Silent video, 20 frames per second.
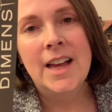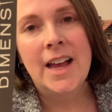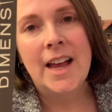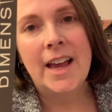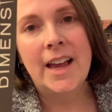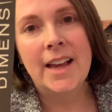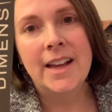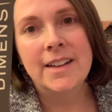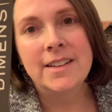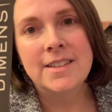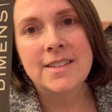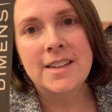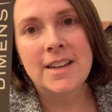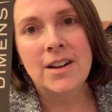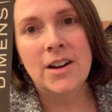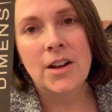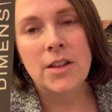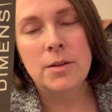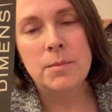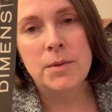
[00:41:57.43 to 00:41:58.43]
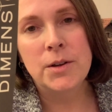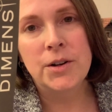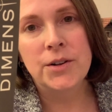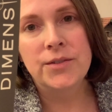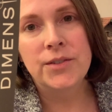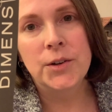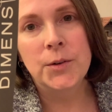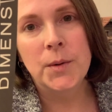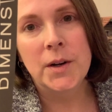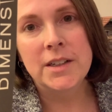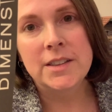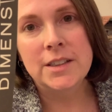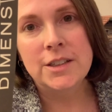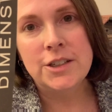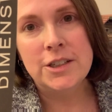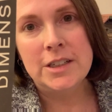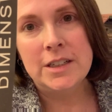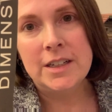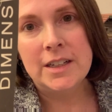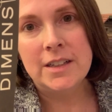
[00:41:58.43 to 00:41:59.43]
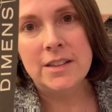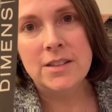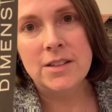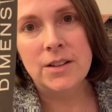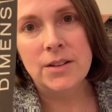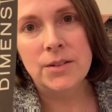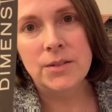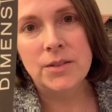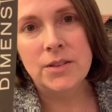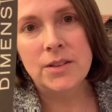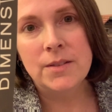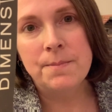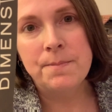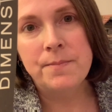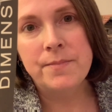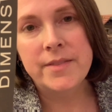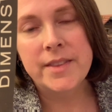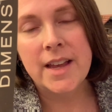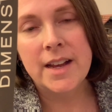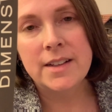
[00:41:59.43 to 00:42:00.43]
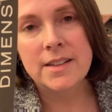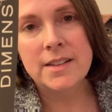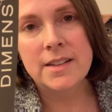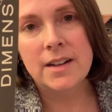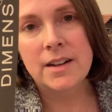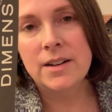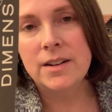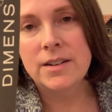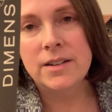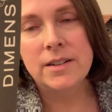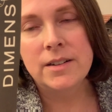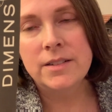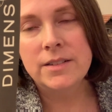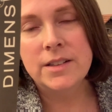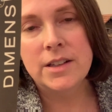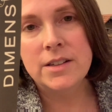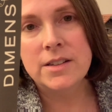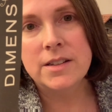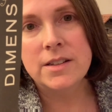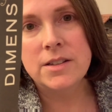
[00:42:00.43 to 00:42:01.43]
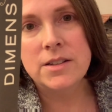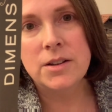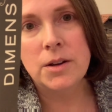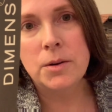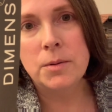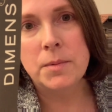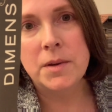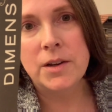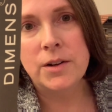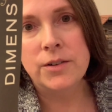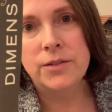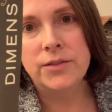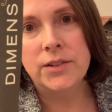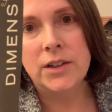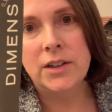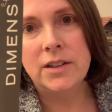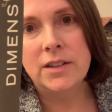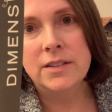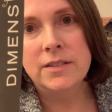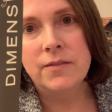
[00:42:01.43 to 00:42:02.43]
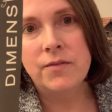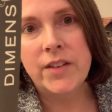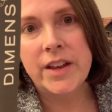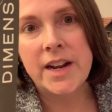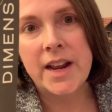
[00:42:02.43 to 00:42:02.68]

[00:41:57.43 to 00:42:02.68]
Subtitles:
and seeing all the beautiful work that she did. So that's, oh, this is so beautiful. And